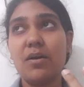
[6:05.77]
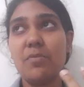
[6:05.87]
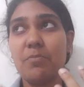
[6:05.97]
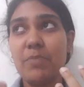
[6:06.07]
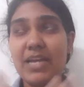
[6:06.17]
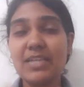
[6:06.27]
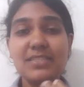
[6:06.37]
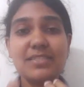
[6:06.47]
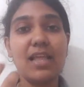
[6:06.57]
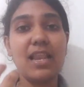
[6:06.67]

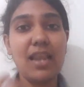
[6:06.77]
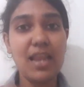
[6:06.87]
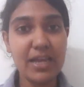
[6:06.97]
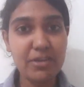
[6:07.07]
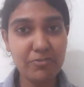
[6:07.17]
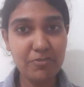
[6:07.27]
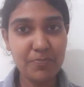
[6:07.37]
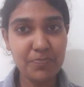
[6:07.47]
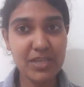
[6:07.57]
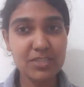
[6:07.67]
makes life
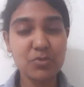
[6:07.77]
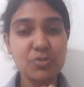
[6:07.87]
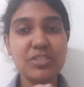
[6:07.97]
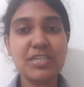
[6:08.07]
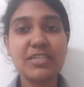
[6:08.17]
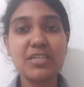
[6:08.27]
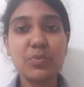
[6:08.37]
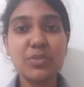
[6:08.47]
associated